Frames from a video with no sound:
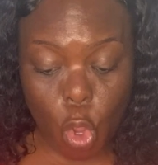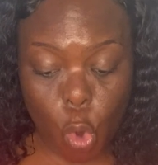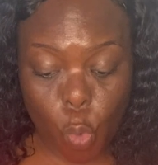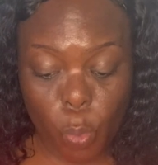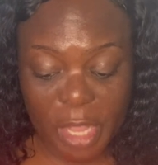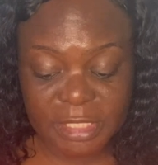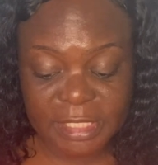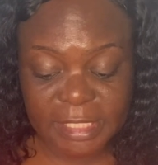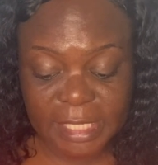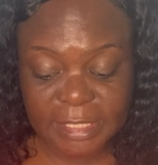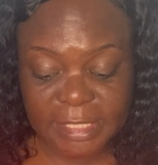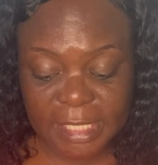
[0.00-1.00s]
When
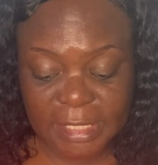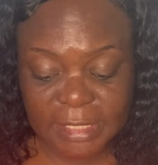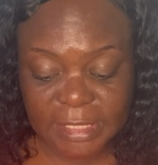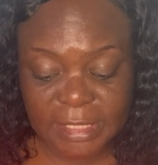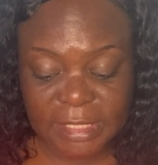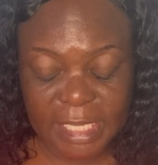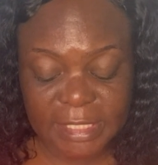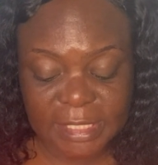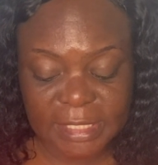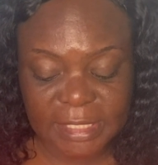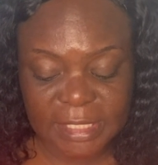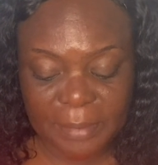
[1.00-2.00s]

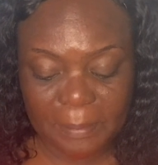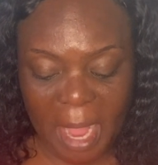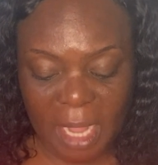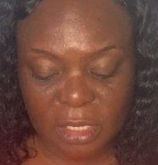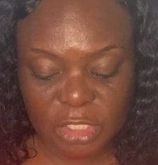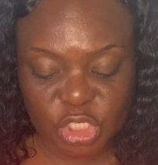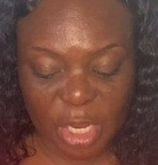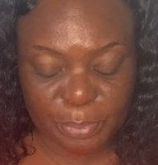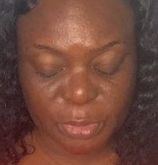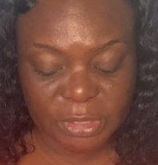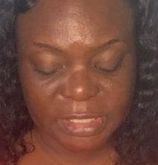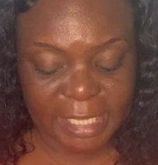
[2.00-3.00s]
sentencing Mac,
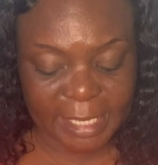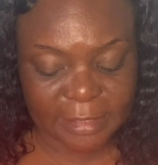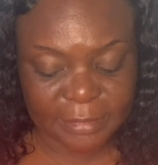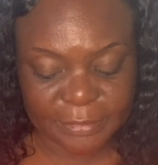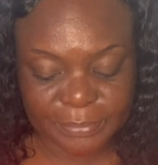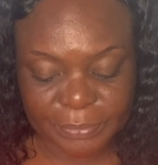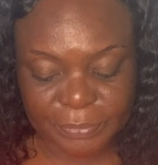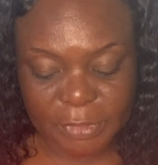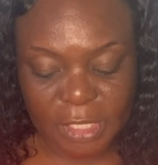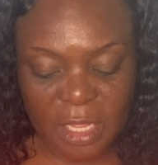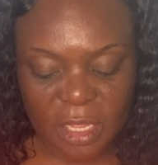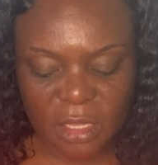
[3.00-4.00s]
Chappell said,
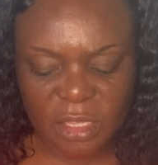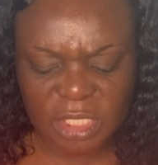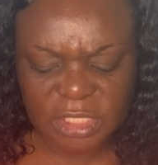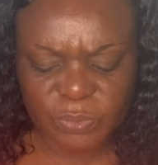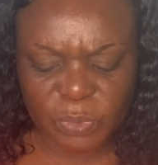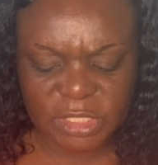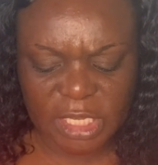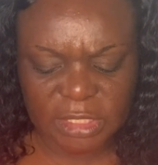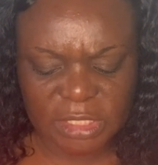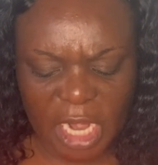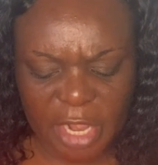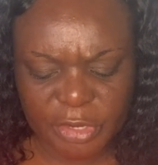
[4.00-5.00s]
"This was
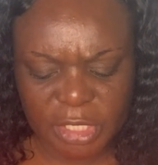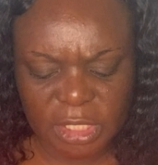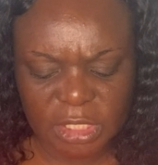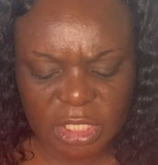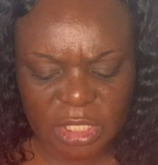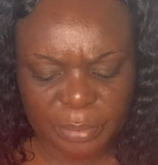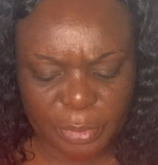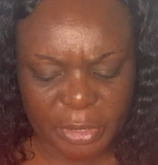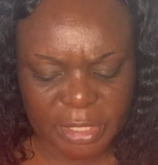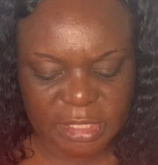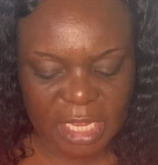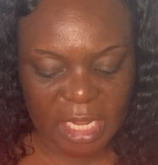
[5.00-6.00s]
entirely
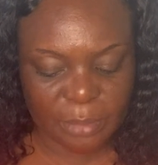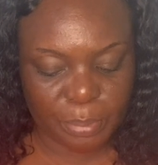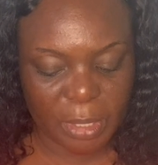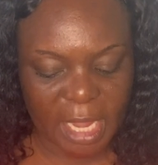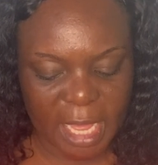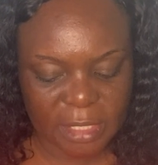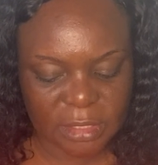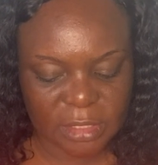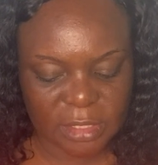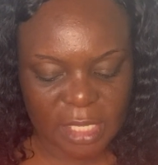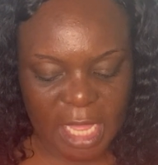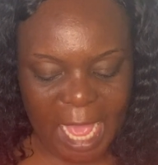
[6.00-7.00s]
deliberate and
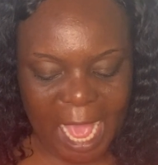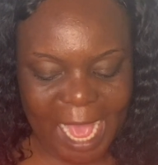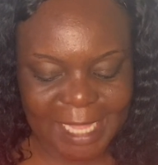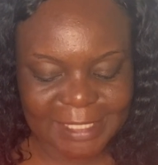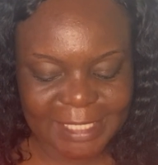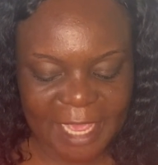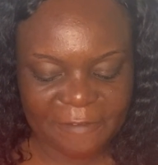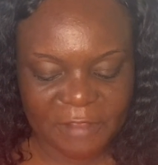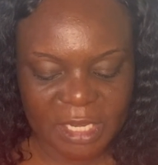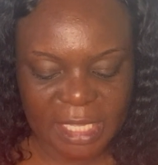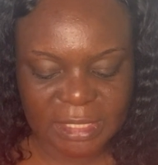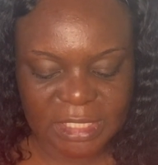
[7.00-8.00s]
planned, as
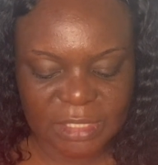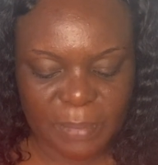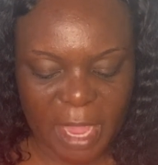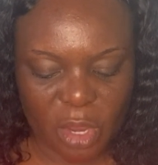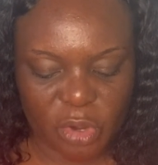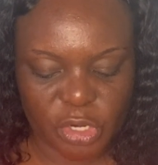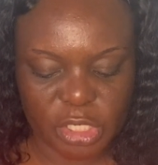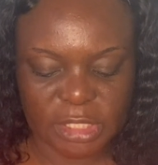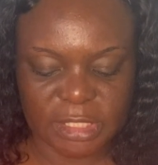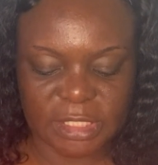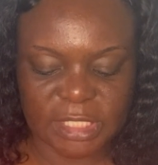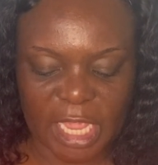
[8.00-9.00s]
evidenced by her
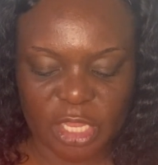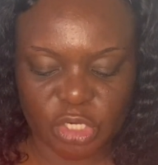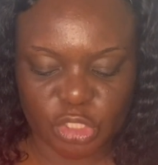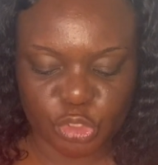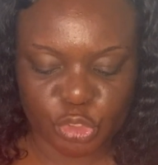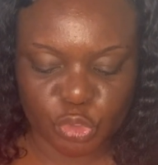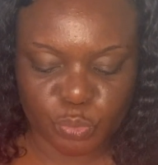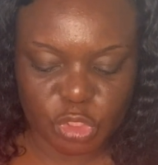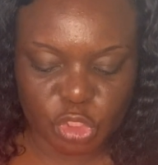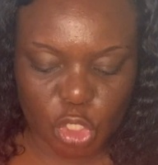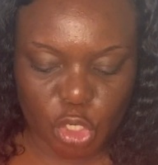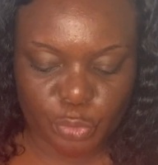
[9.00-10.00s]
desire to
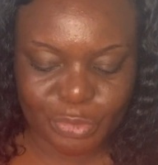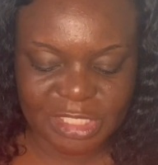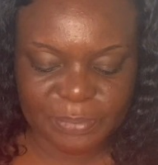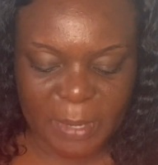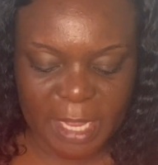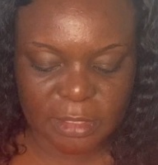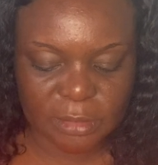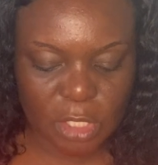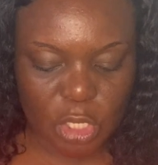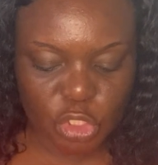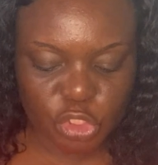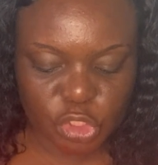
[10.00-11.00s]
switch her wristband
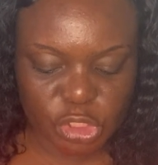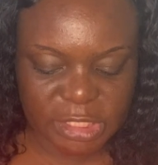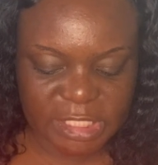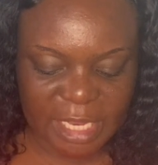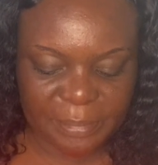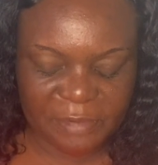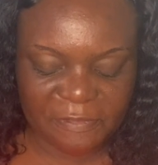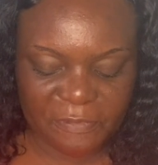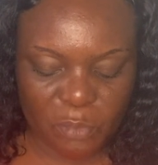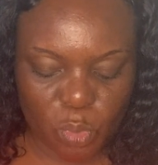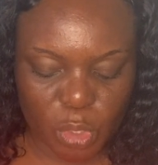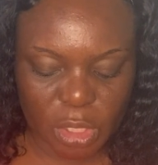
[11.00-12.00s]
to the day
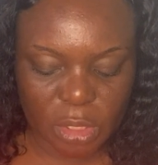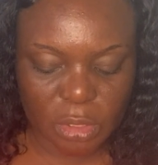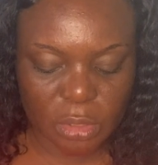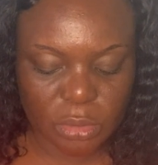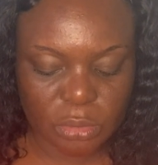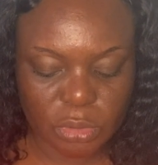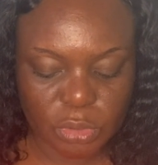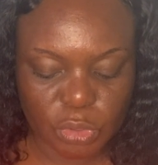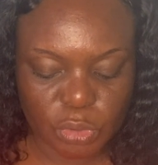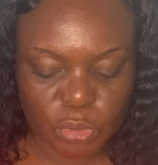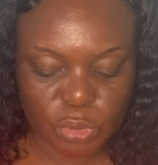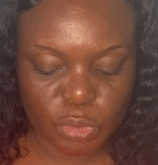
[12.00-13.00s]
before
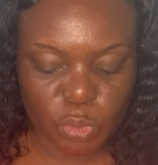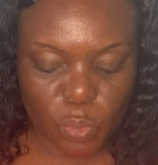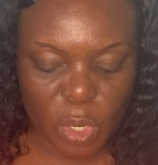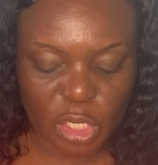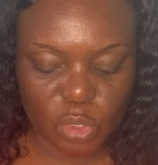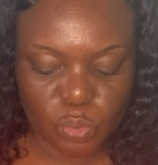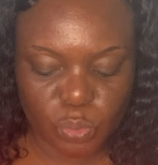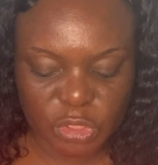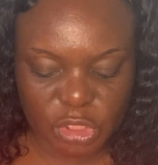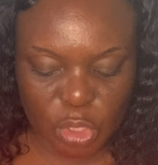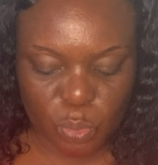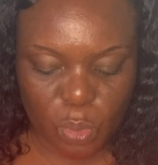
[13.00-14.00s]
to a
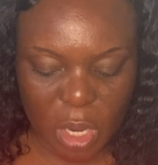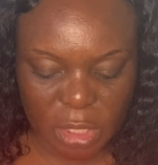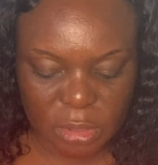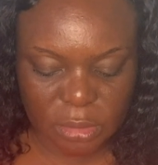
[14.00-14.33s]
looser one